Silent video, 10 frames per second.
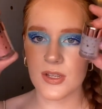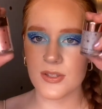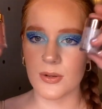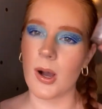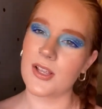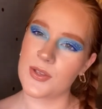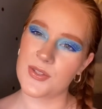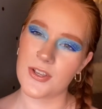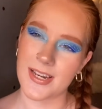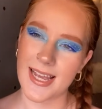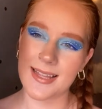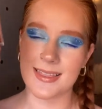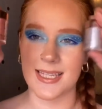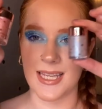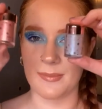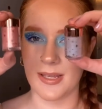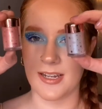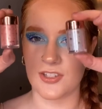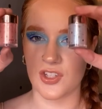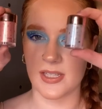So also Zodiac theme, and
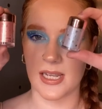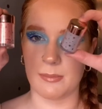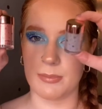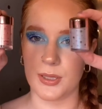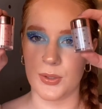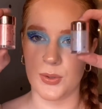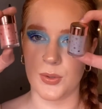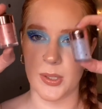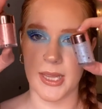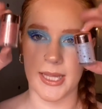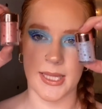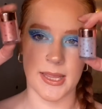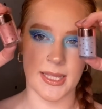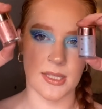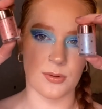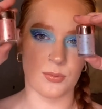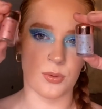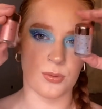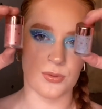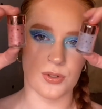it's just like a blue and then like the
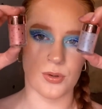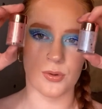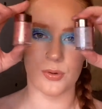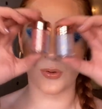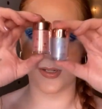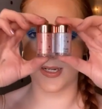rose gold,